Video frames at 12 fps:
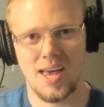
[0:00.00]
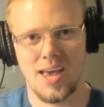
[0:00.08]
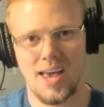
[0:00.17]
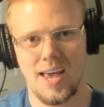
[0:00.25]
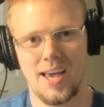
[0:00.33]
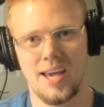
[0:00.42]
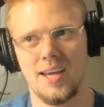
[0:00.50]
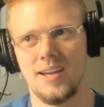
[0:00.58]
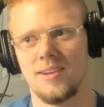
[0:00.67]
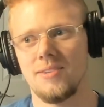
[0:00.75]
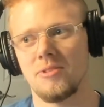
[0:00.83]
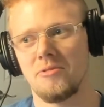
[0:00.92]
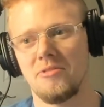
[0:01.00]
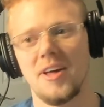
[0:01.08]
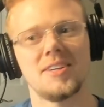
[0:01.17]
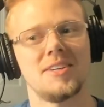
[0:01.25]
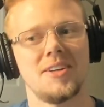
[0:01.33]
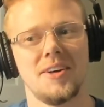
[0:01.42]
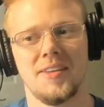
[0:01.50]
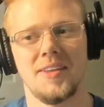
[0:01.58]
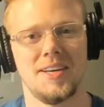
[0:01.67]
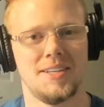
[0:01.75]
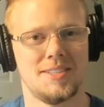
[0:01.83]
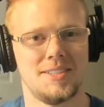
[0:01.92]
And reflecting on
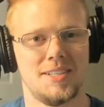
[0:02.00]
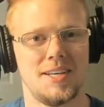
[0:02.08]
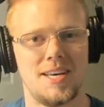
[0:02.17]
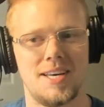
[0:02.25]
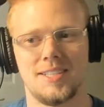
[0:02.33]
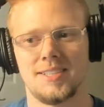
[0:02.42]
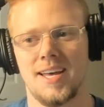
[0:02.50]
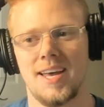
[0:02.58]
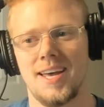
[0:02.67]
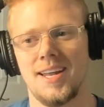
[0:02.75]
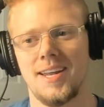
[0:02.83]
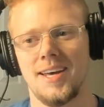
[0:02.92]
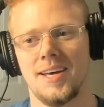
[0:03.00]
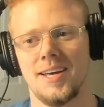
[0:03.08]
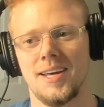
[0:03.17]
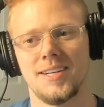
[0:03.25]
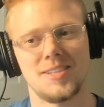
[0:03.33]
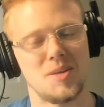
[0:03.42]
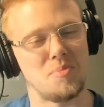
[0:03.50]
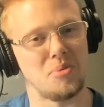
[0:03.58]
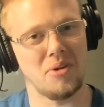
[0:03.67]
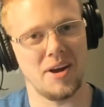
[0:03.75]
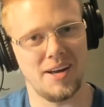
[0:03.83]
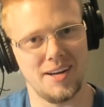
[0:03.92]
this, he said it's the
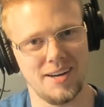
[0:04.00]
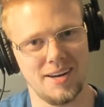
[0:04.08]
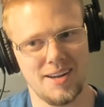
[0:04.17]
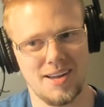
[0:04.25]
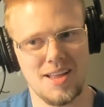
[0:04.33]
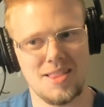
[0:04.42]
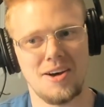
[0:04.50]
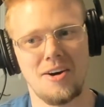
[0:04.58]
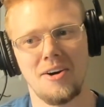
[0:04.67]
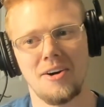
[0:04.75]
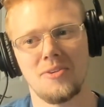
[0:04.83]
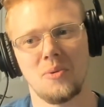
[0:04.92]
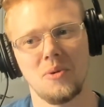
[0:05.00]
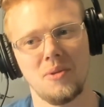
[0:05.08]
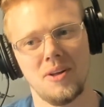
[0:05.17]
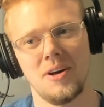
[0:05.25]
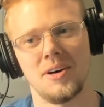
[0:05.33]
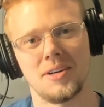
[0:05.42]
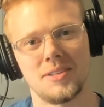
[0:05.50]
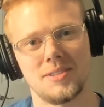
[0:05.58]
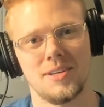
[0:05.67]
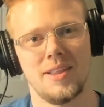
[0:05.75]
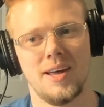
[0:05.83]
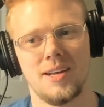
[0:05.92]
brain, not the heart or
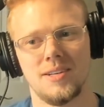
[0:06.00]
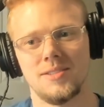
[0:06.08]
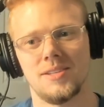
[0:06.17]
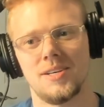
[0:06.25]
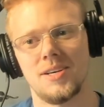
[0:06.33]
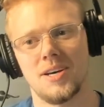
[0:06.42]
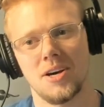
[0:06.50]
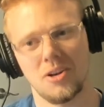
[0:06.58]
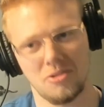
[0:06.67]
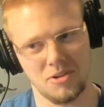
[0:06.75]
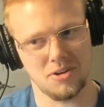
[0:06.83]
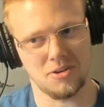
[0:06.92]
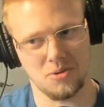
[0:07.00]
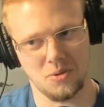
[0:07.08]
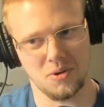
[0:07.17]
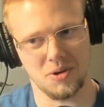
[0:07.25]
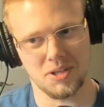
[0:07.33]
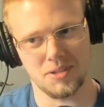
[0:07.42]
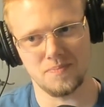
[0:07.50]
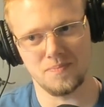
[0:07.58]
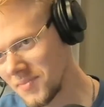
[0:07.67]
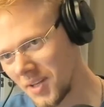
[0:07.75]
lungs, that is the critical organ.